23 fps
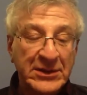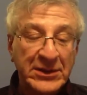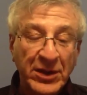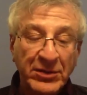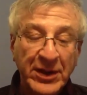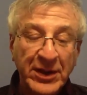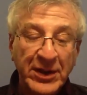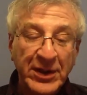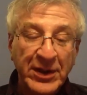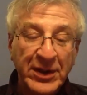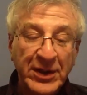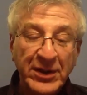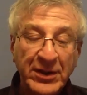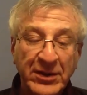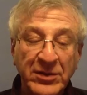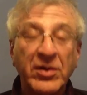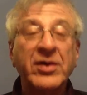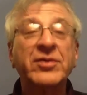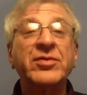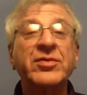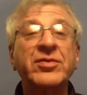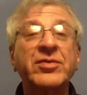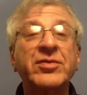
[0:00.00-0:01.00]
Tony
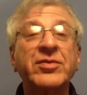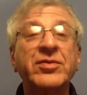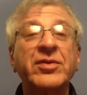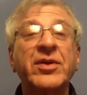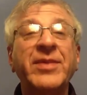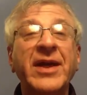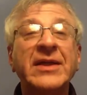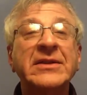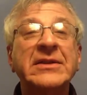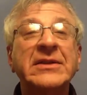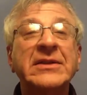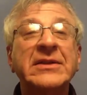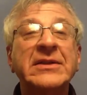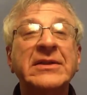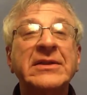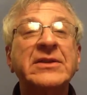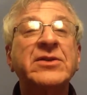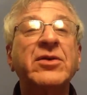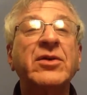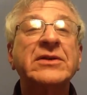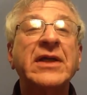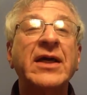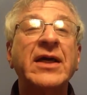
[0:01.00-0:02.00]
Northrop, has this
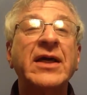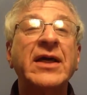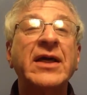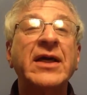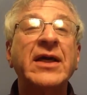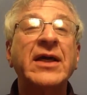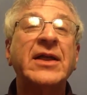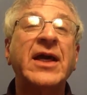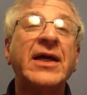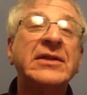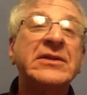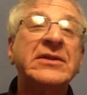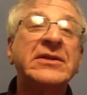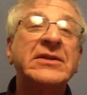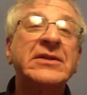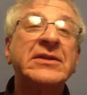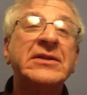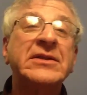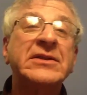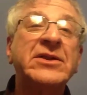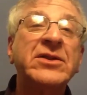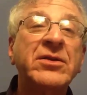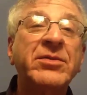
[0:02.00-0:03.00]
course online. It's
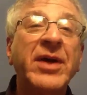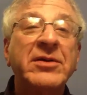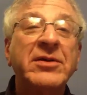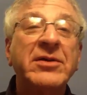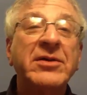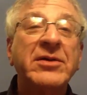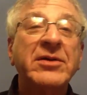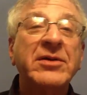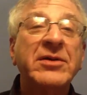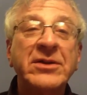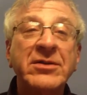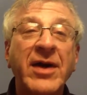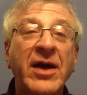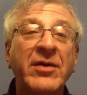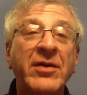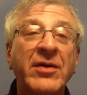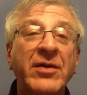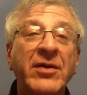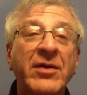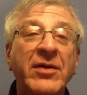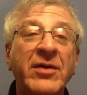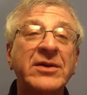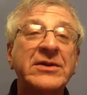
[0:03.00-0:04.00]
about 2
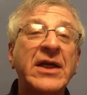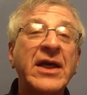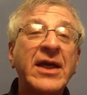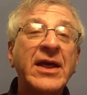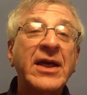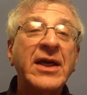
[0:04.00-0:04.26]
hours.